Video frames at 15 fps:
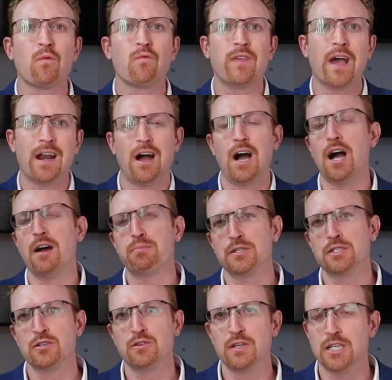that
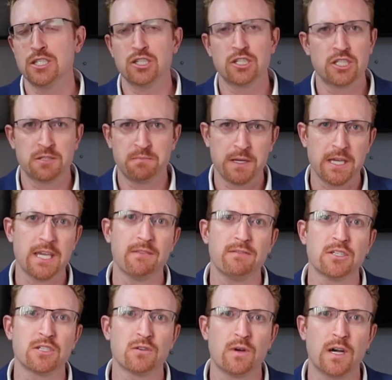opportunity should just be
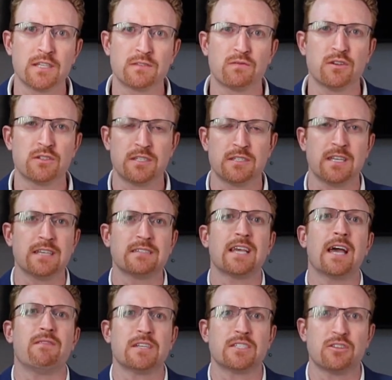given to us versus us
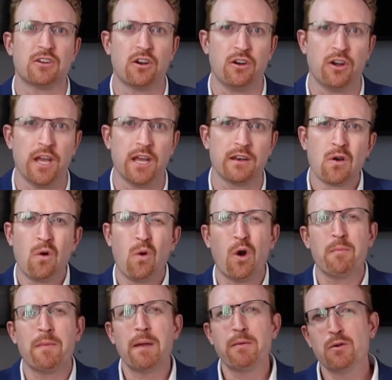having to earn it.
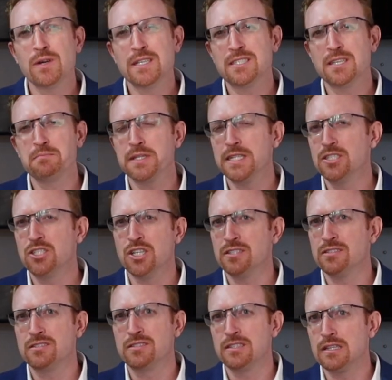Or maybe we simply
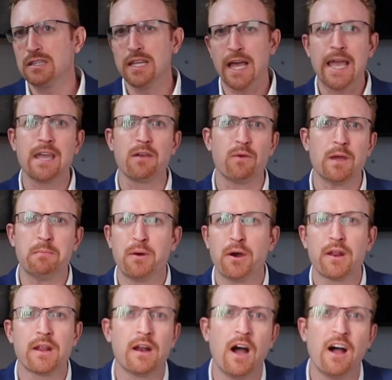just delay, we
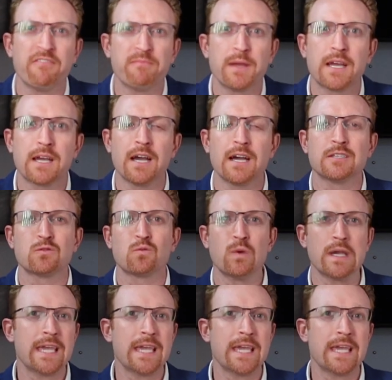put it off because we